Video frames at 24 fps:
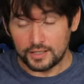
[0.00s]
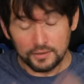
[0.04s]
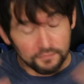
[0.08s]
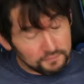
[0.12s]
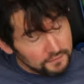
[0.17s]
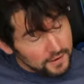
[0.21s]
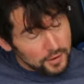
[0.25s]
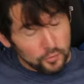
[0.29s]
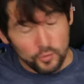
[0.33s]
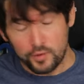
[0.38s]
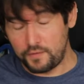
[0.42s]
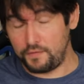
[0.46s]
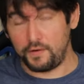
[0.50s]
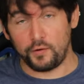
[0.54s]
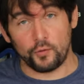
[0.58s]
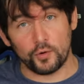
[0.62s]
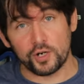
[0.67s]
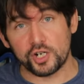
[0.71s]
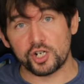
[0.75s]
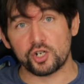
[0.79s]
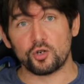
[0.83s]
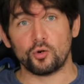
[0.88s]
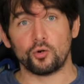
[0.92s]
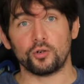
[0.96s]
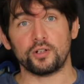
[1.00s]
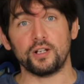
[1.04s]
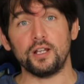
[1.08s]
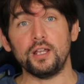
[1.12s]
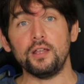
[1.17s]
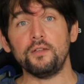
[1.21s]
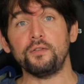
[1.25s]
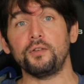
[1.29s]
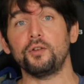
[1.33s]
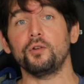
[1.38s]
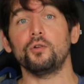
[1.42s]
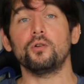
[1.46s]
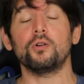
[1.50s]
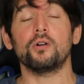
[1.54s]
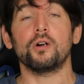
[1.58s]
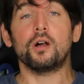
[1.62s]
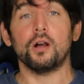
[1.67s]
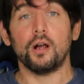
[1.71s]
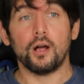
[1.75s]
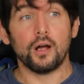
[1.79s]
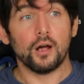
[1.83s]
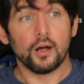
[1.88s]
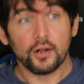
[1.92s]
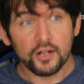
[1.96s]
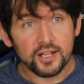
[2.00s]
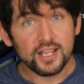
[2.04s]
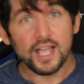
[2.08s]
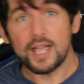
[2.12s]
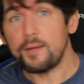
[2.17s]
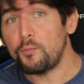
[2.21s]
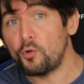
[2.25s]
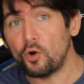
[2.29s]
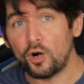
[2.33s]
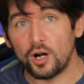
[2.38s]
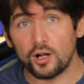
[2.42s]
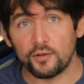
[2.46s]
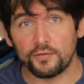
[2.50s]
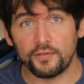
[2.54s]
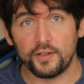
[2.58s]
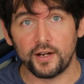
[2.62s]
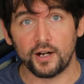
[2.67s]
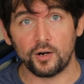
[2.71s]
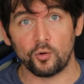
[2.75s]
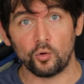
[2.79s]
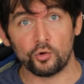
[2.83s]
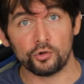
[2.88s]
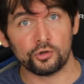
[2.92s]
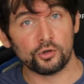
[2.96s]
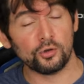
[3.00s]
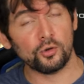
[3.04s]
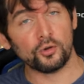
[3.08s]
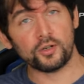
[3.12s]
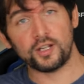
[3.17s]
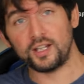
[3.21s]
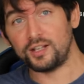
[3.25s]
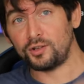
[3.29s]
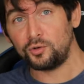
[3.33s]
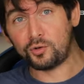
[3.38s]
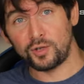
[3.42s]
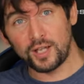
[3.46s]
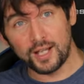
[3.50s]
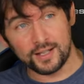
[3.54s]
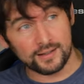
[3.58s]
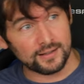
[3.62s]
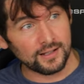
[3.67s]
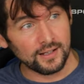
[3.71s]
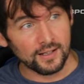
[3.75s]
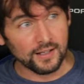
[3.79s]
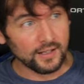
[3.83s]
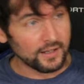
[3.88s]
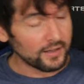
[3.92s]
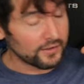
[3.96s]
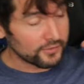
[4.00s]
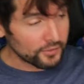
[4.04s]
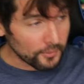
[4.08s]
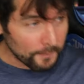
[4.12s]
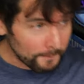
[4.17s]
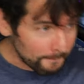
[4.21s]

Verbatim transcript: in very, very short, if you're a gamer out there who's looking to get the